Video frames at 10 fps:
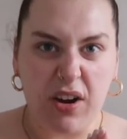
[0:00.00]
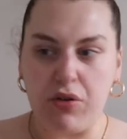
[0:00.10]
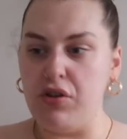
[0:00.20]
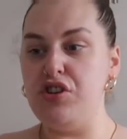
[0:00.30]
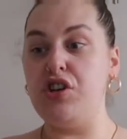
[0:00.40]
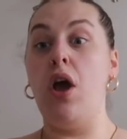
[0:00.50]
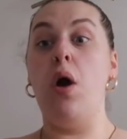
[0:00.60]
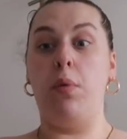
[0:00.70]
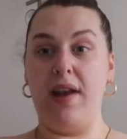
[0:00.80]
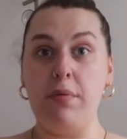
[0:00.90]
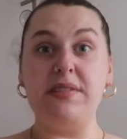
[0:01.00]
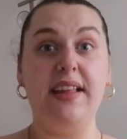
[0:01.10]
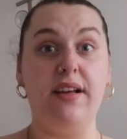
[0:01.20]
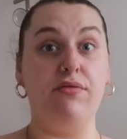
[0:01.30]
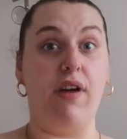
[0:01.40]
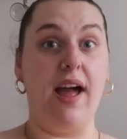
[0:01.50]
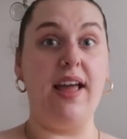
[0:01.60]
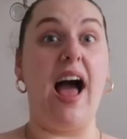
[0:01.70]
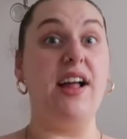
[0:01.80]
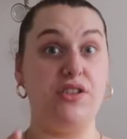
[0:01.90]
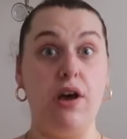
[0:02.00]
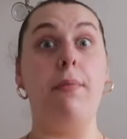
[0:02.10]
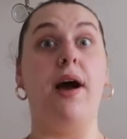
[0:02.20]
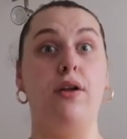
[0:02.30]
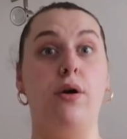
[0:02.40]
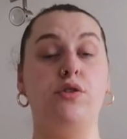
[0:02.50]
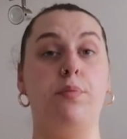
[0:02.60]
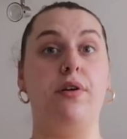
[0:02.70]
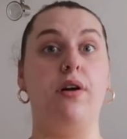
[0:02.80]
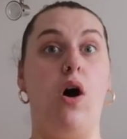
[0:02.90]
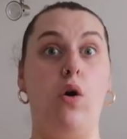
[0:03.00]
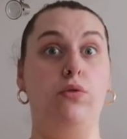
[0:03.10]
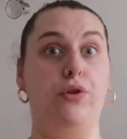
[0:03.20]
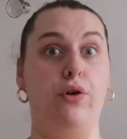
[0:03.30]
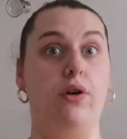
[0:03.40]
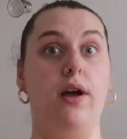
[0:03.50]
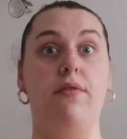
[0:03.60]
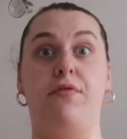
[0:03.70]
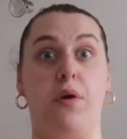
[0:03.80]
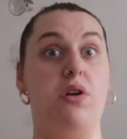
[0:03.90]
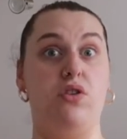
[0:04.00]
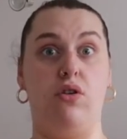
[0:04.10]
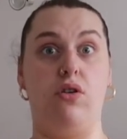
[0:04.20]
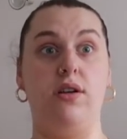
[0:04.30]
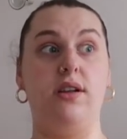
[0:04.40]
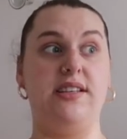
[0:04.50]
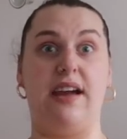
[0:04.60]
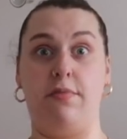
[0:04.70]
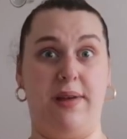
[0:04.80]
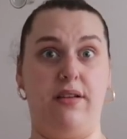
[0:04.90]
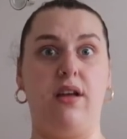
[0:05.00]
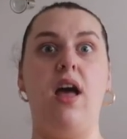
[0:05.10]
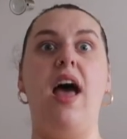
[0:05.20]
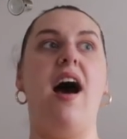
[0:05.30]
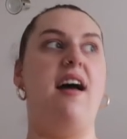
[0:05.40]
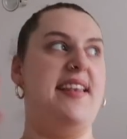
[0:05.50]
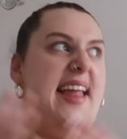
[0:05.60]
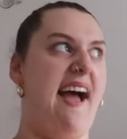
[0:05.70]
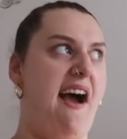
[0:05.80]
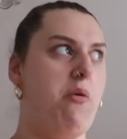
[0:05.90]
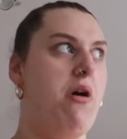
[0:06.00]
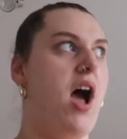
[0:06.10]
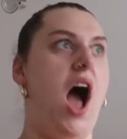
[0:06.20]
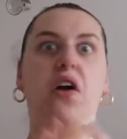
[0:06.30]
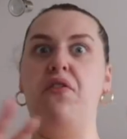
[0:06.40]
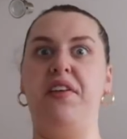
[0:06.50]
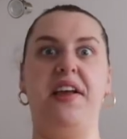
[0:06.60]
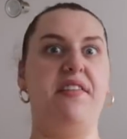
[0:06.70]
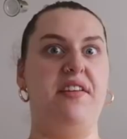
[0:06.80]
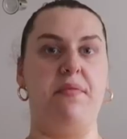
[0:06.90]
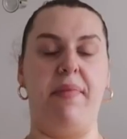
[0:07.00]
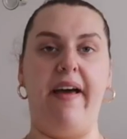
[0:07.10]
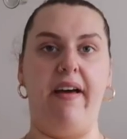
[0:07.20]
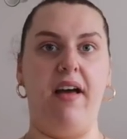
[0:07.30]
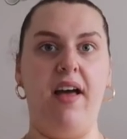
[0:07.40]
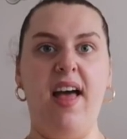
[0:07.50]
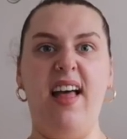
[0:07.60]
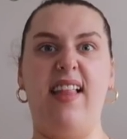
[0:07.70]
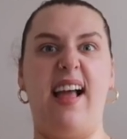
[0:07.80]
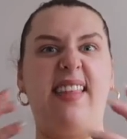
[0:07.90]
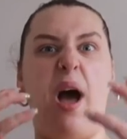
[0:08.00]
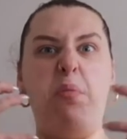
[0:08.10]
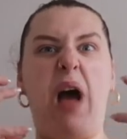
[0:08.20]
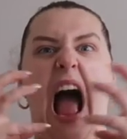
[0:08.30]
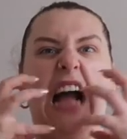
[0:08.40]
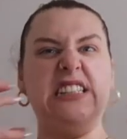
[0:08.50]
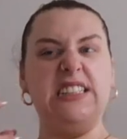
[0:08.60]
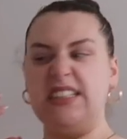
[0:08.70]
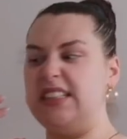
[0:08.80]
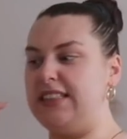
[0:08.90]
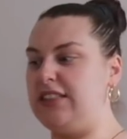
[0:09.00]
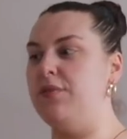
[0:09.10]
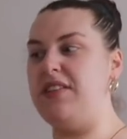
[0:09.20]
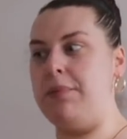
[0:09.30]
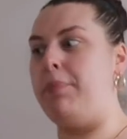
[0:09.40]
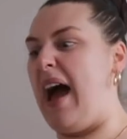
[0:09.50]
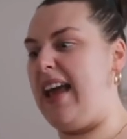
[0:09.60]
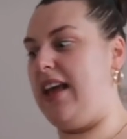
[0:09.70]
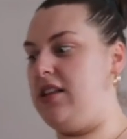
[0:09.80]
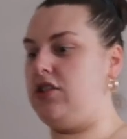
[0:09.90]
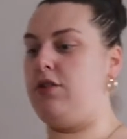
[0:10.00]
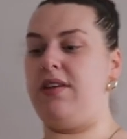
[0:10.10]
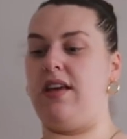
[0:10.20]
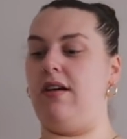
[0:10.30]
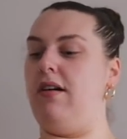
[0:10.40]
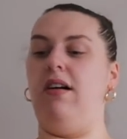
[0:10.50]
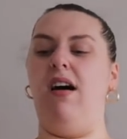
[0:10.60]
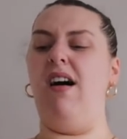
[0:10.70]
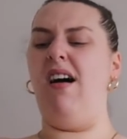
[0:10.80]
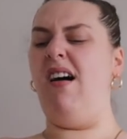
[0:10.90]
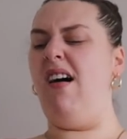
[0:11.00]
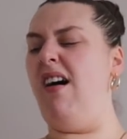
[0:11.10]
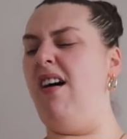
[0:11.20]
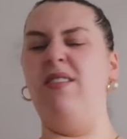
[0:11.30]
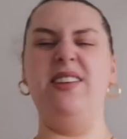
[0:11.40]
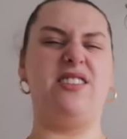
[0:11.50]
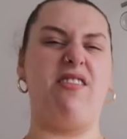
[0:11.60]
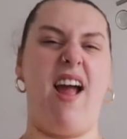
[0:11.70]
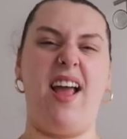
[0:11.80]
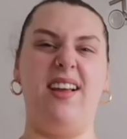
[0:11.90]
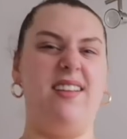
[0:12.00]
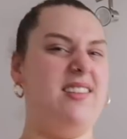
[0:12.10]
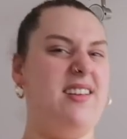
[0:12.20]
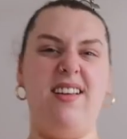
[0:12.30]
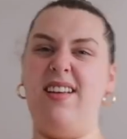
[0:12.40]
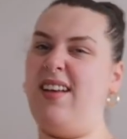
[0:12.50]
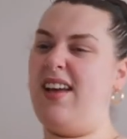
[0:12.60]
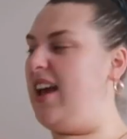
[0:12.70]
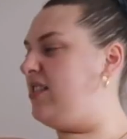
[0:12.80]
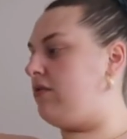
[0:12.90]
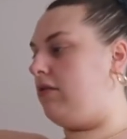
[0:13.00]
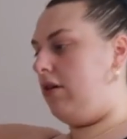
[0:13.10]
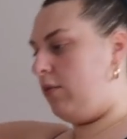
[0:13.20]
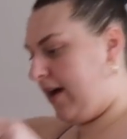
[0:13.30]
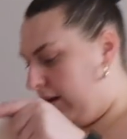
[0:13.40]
crunch, when I was little, right, I turned my nose up at whole nut and fruit and nut dairy milk. And now I can't think of anything better. Like that, something to bite into and you, oh, it's great. It's, wait,